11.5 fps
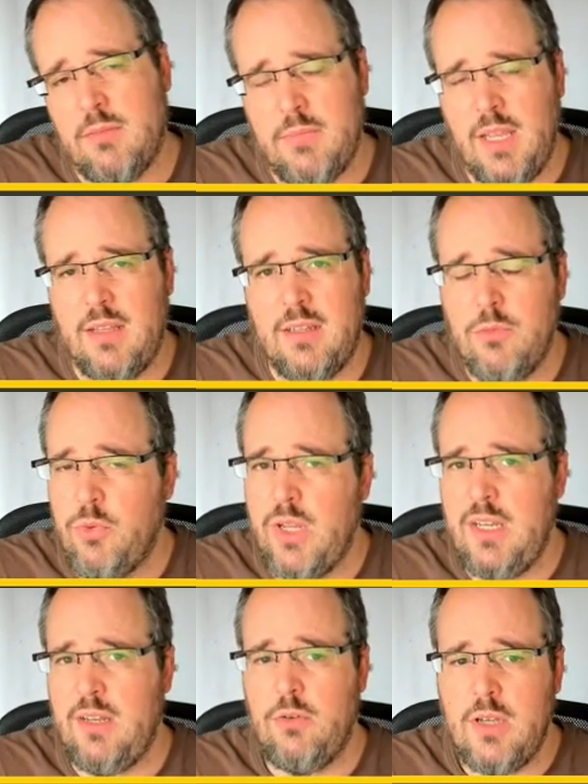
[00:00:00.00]
but yeah,
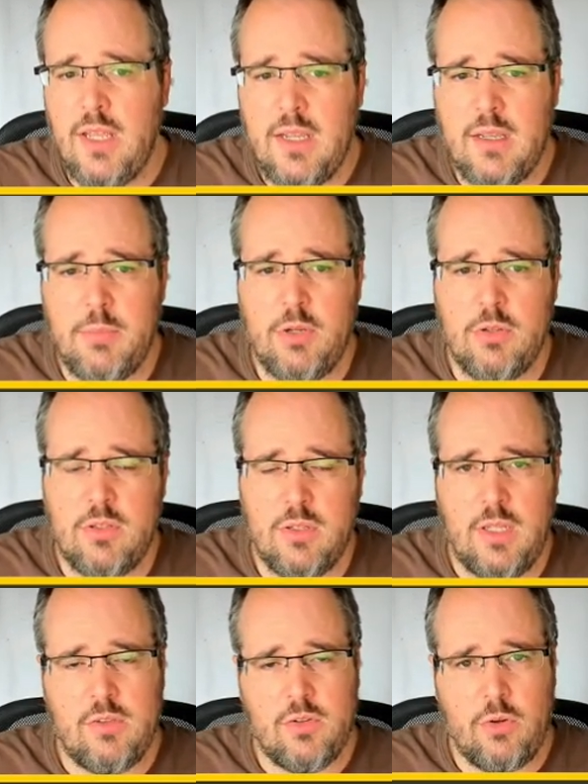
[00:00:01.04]
really don't like about
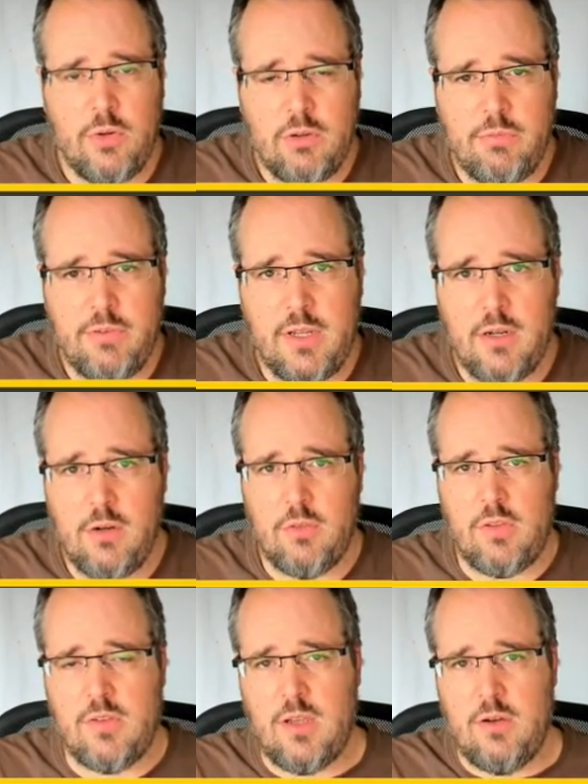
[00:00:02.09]
historic Grafana
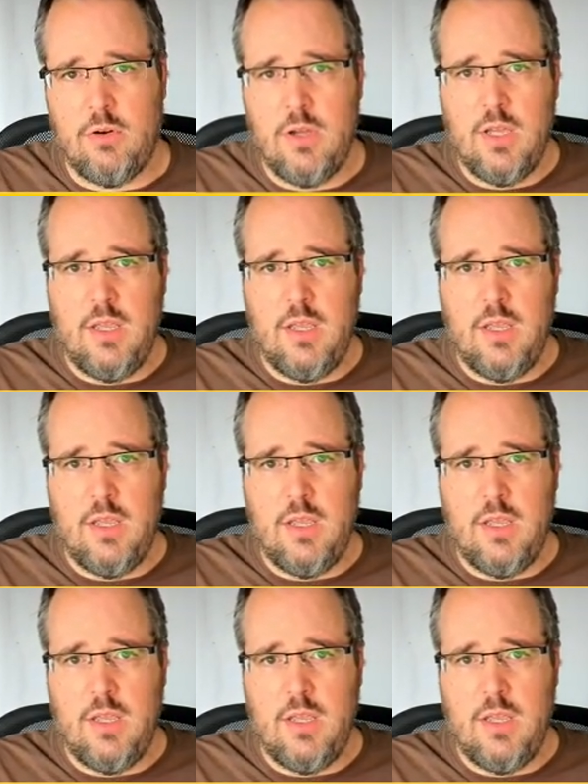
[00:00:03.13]
alerts is how